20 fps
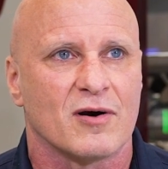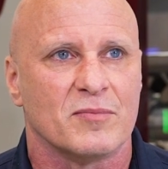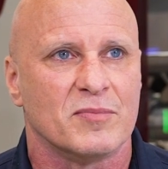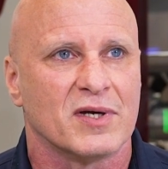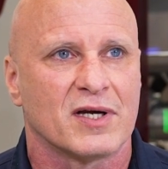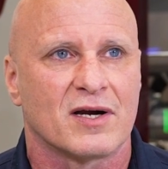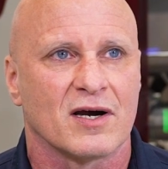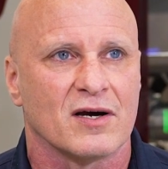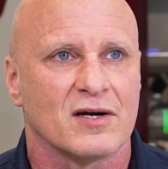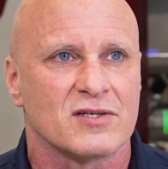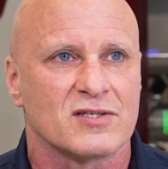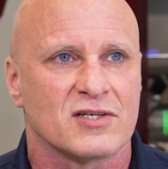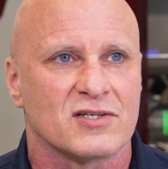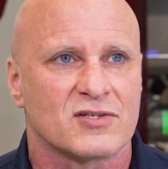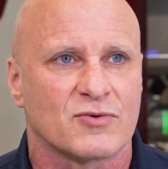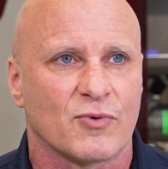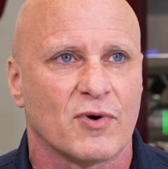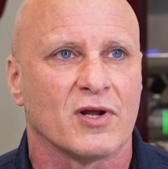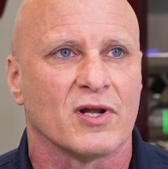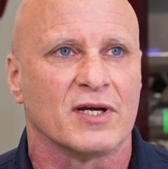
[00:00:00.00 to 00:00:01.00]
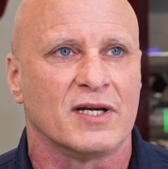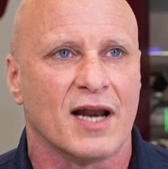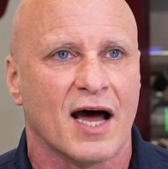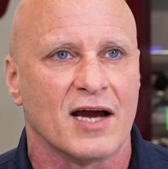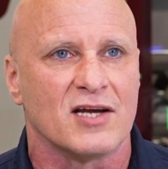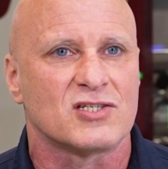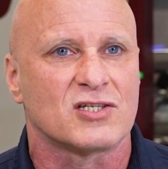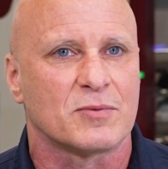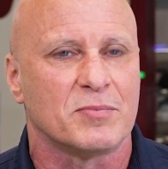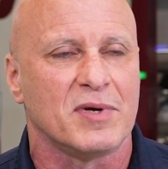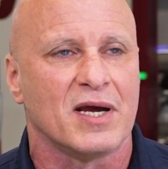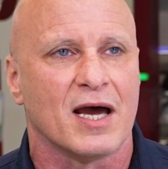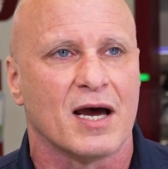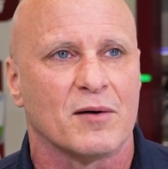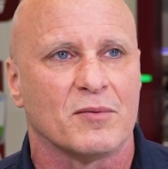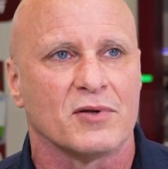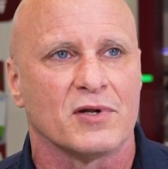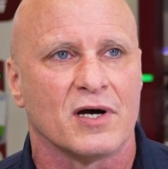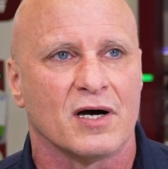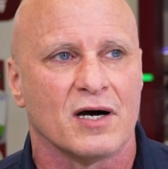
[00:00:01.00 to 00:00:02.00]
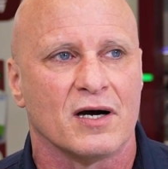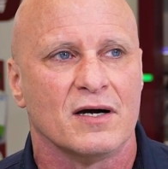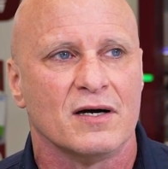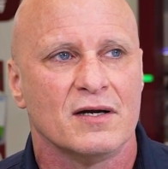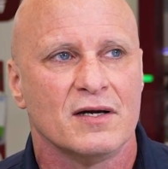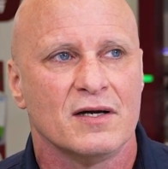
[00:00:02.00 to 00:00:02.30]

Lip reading: because it's really nice to be able to